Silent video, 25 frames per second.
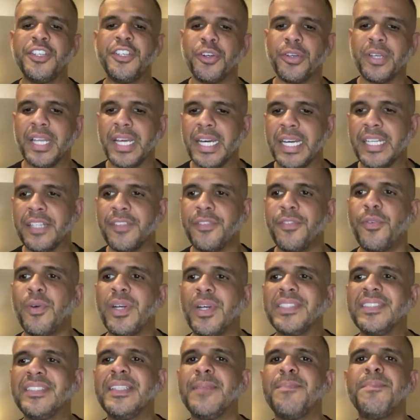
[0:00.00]
your life,
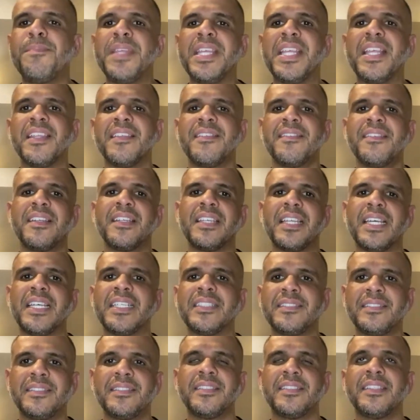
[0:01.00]
what's the biggest
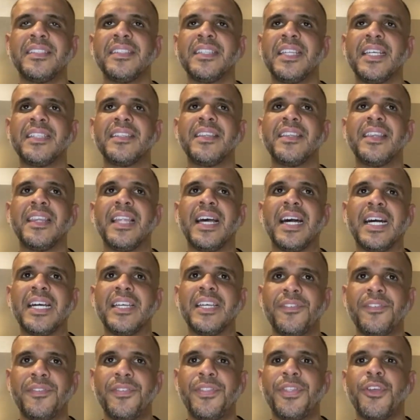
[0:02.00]
lesson that
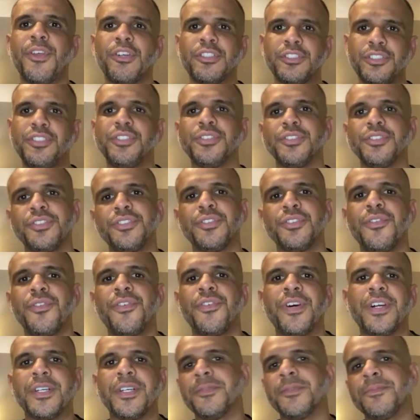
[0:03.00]
life taught you so
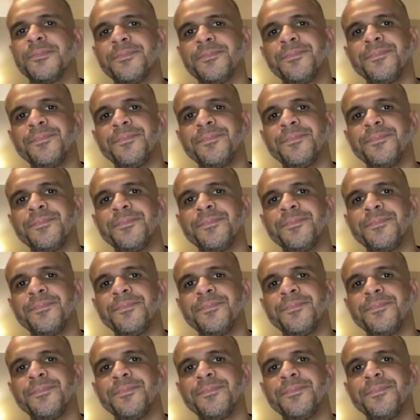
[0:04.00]
far?